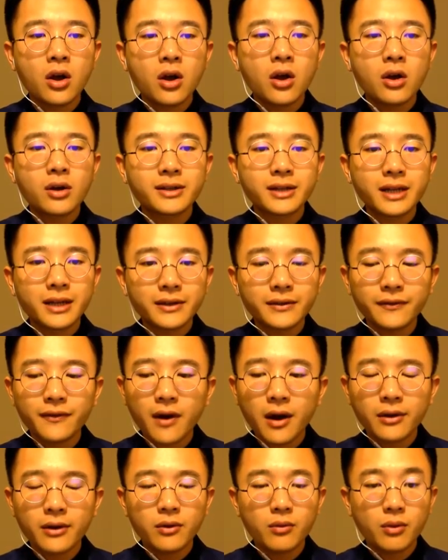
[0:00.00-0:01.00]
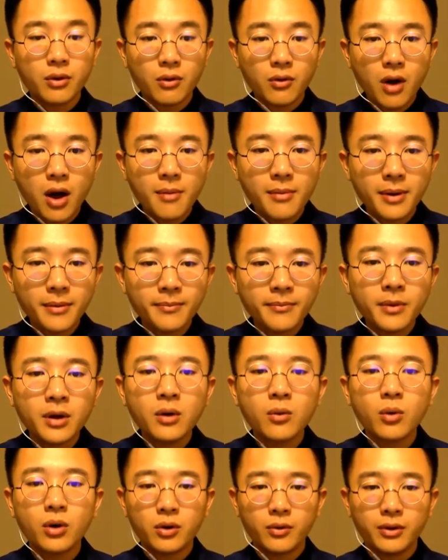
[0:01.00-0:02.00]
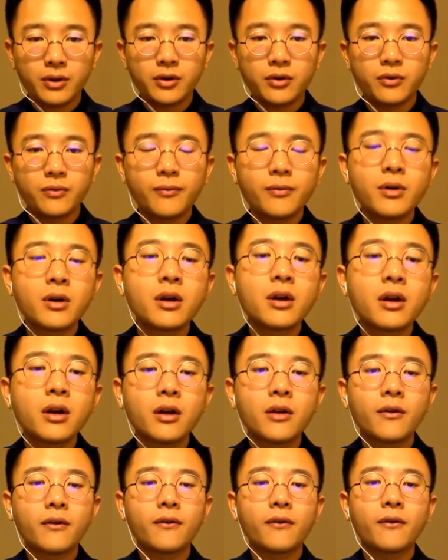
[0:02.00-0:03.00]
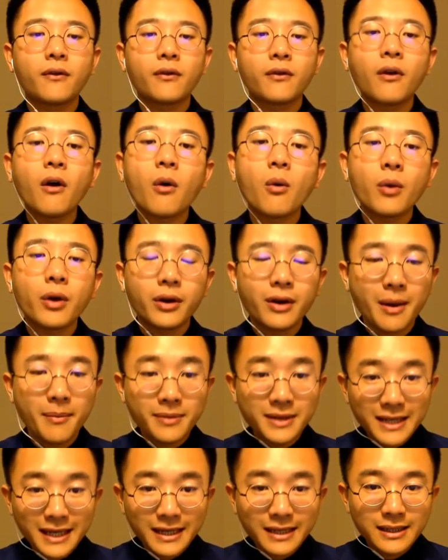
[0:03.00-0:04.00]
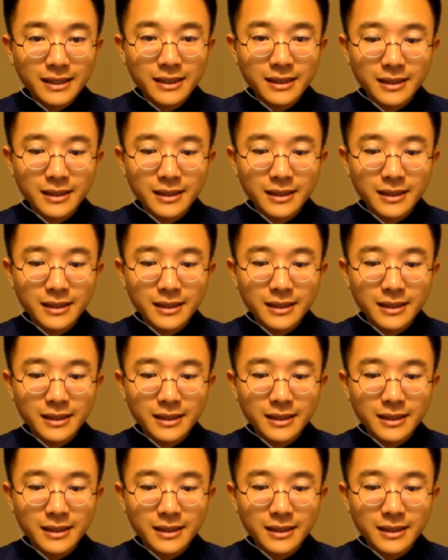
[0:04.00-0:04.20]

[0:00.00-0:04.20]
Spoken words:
satisfy the requirement, what do? So we're gonna update